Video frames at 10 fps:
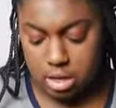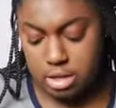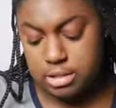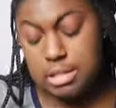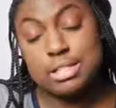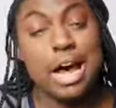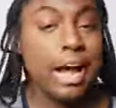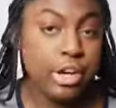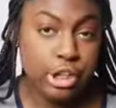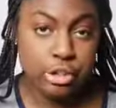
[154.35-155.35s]
Because the
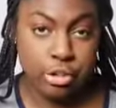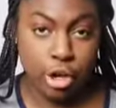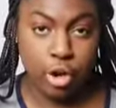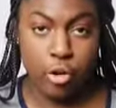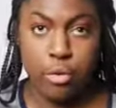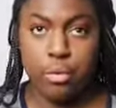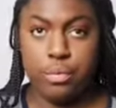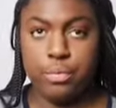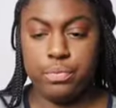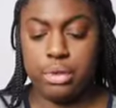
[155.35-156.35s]
tighter you
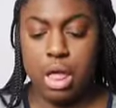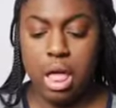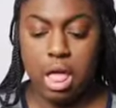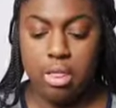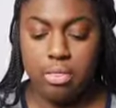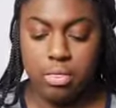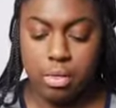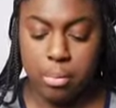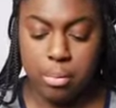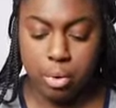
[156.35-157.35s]
go,
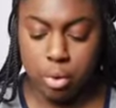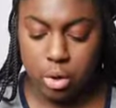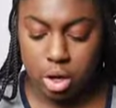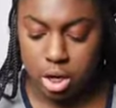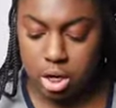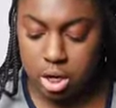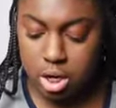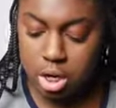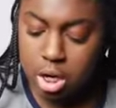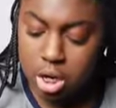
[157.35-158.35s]
the more
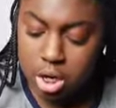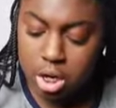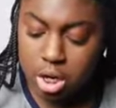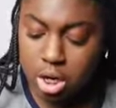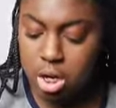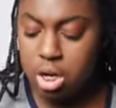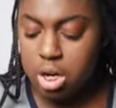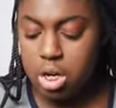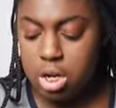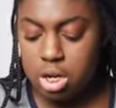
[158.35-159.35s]

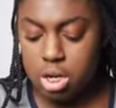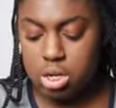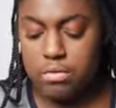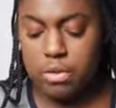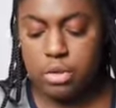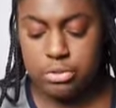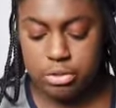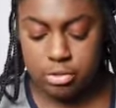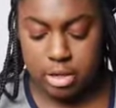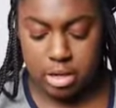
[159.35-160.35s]

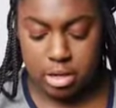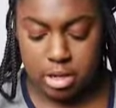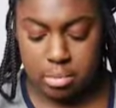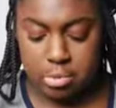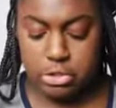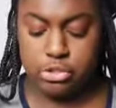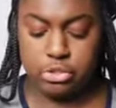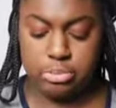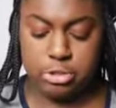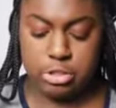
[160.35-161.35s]
folds you get and the more
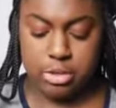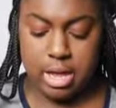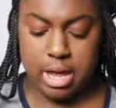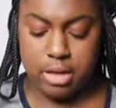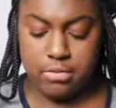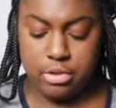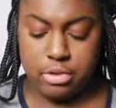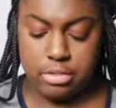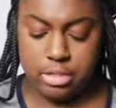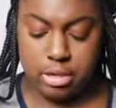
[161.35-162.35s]
strips you'll have, and
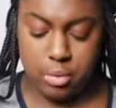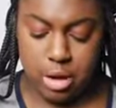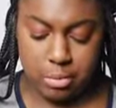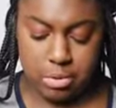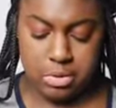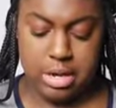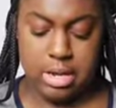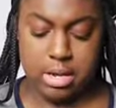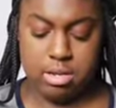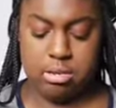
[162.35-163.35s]
you'll see why we'll
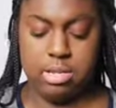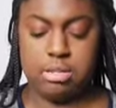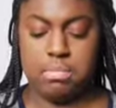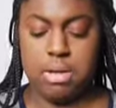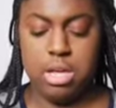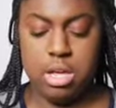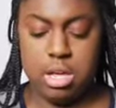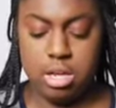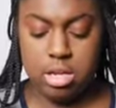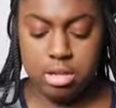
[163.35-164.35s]
need as
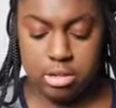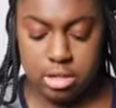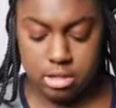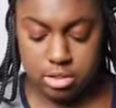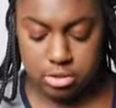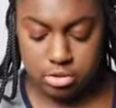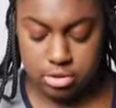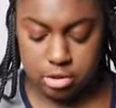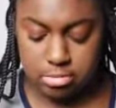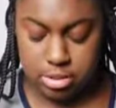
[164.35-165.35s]
many of these little
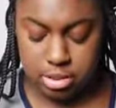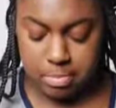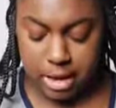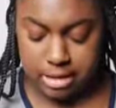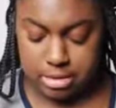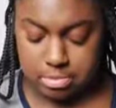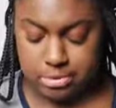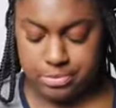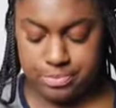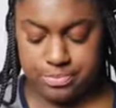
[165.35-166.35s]
strips as
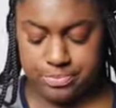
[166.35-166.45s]
possible.